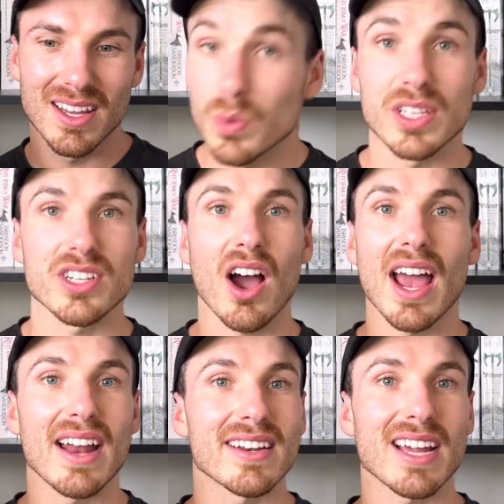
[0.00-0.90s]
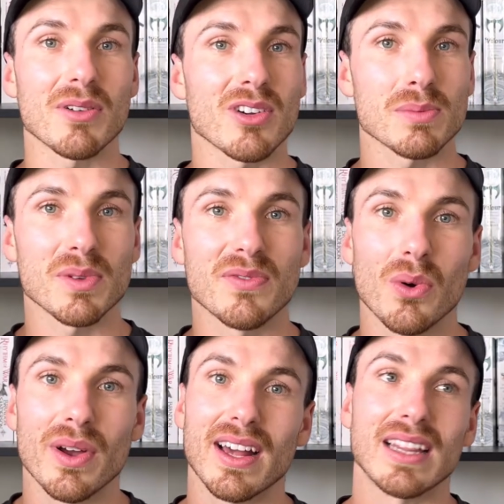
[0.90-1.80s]
which I hadn't come across
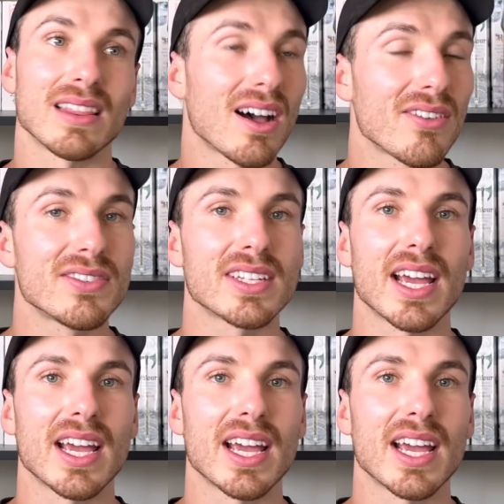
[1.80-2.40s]
before and I loved.